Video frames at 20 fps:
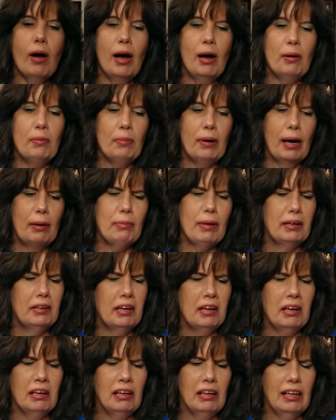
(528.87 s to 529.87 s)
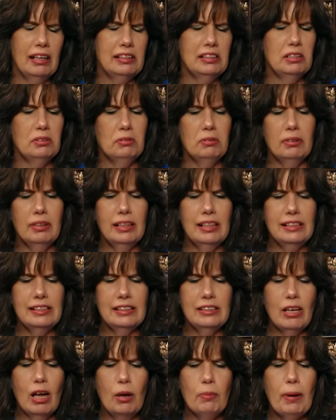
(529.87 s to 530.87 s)
um, I'm like, so what
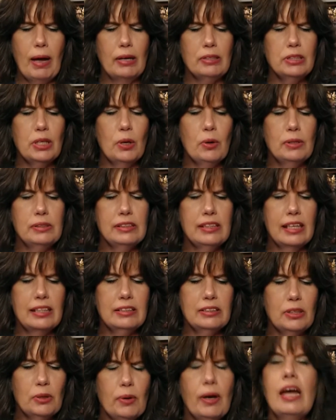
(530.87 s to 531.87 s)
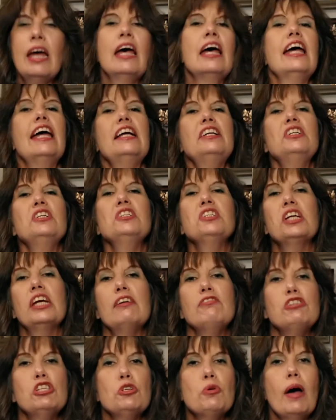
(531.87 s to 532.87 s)
is this all about so it says so it just
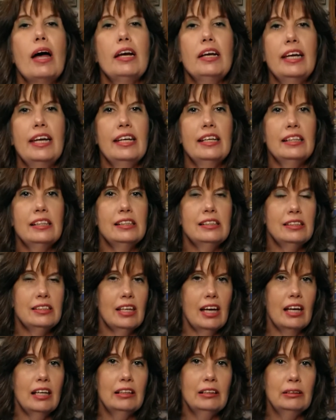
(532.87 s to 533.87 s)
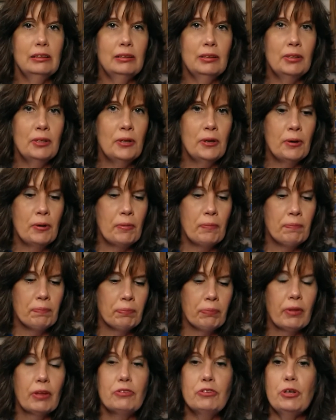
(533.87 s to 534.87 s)
gives you ideas uh,
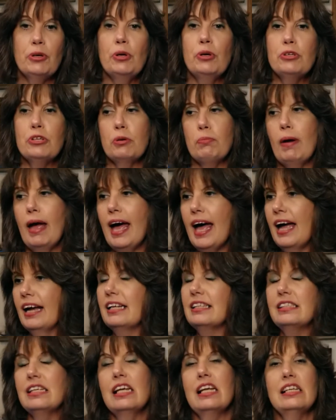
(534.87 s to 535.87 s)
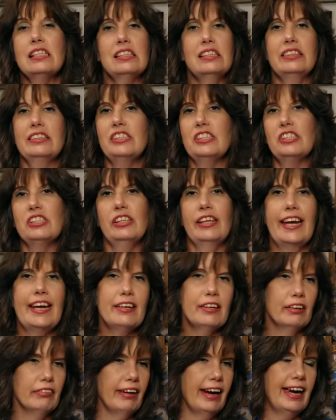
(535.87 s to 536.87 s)
to use your bag instead it's just
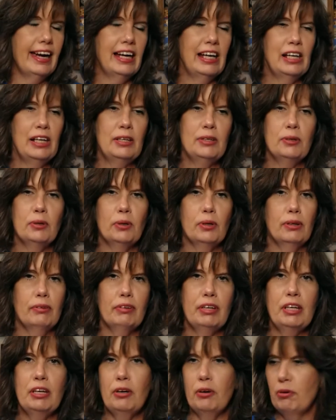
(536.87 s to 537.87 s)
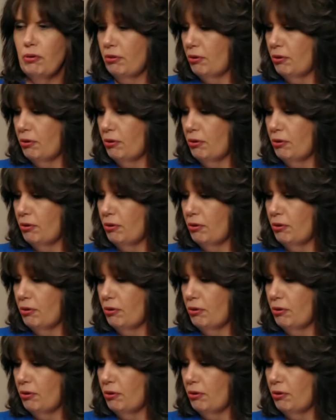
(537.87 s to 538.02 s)
laying around or you know